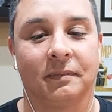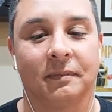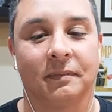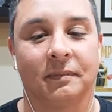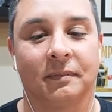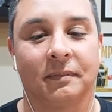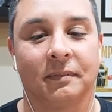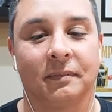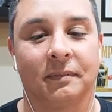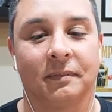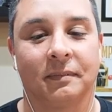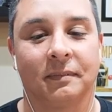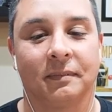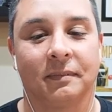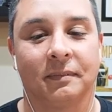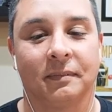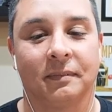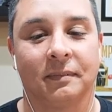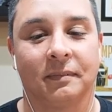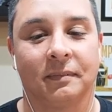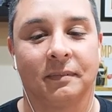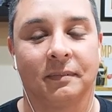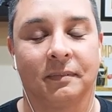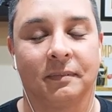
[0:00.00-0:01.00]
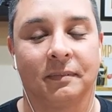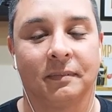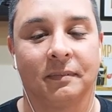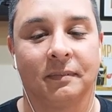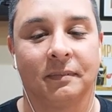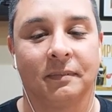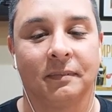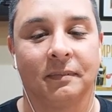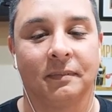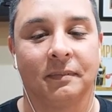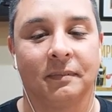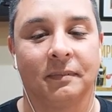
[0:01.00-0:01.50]

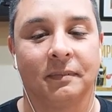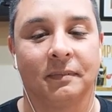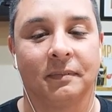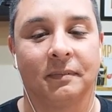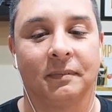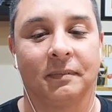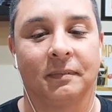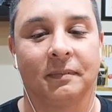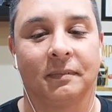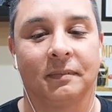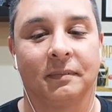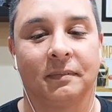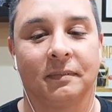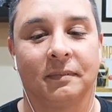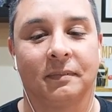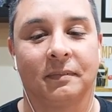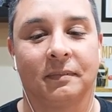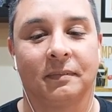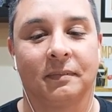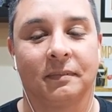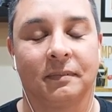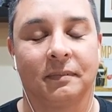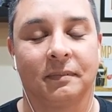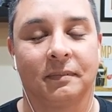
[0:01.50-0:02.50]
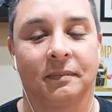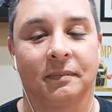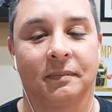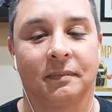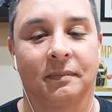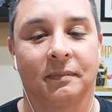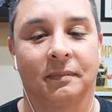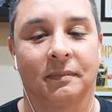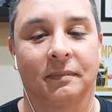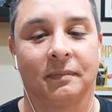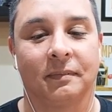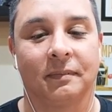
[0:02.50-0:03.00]

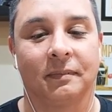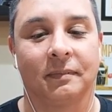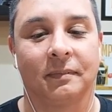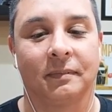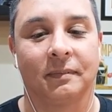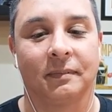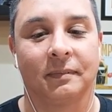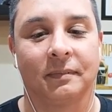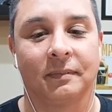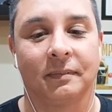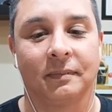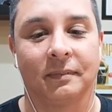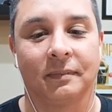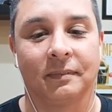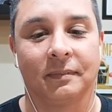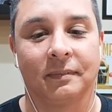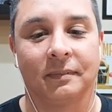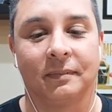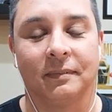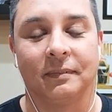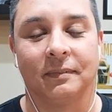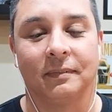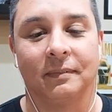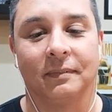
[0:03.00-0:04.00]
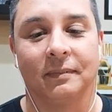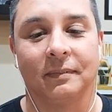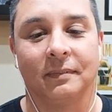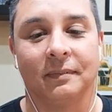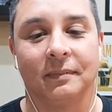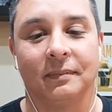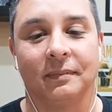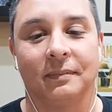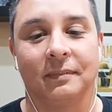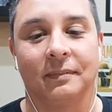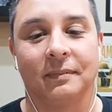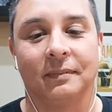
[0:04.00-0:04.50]

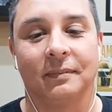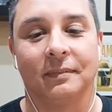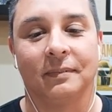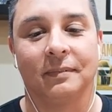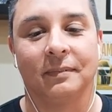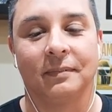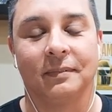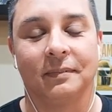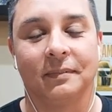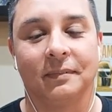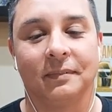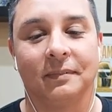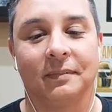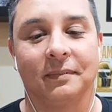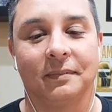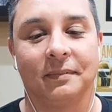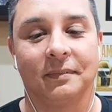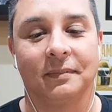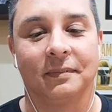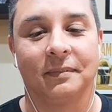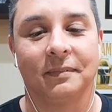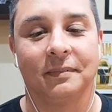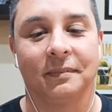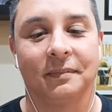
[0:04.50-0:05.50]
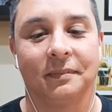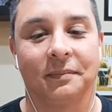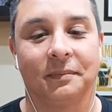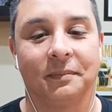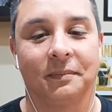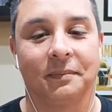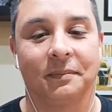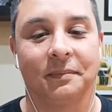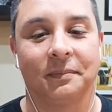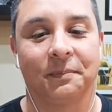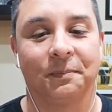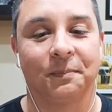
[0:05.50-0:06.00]

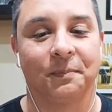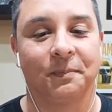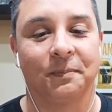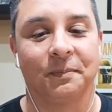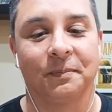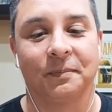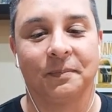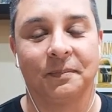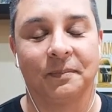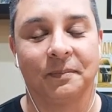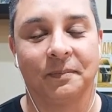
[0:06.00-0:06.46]
(silent)